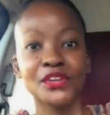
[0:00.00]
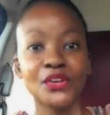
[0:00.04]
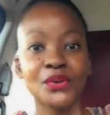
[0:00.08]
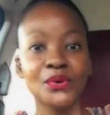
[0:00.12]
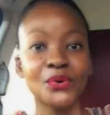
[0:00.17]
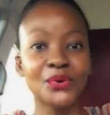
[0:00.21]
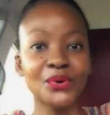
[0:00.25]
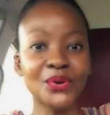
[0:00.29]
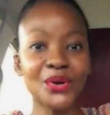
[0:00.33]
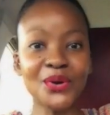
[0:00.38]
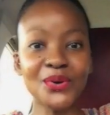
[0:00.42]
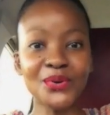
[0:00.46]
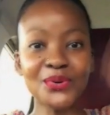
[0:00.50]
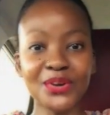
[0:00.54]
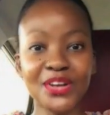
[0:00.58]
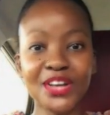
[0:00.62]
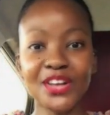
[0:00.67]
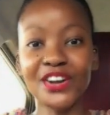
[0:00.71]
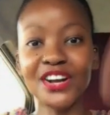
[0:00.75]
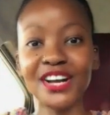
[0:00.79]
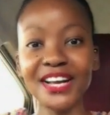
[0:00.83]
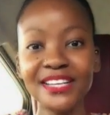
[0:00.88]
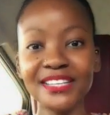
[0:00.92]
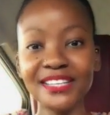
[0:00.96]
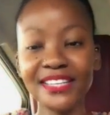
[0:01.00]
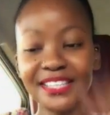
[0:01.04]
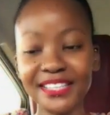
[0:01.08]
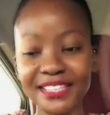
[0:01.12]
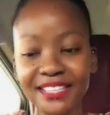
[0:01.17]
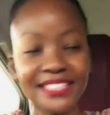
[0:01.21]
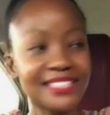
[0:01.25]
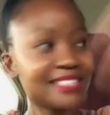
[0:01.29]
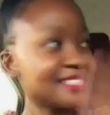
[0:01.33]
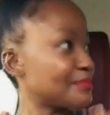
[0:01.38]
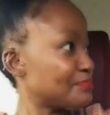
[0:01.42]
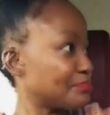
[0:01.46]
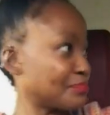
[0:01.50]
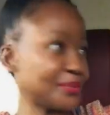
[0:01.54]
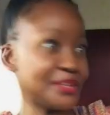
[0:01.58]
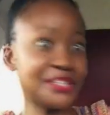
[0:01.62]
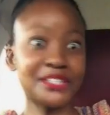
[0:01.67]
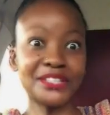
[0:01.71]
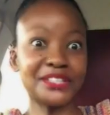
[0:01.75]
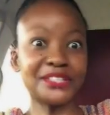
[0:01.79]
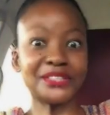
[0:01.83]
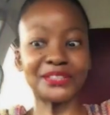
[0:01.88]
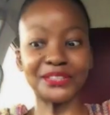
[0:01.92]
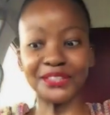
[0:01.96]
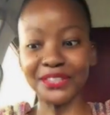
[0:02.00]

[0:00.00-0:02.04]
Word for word: Whew, alrighty, let's breathe a little.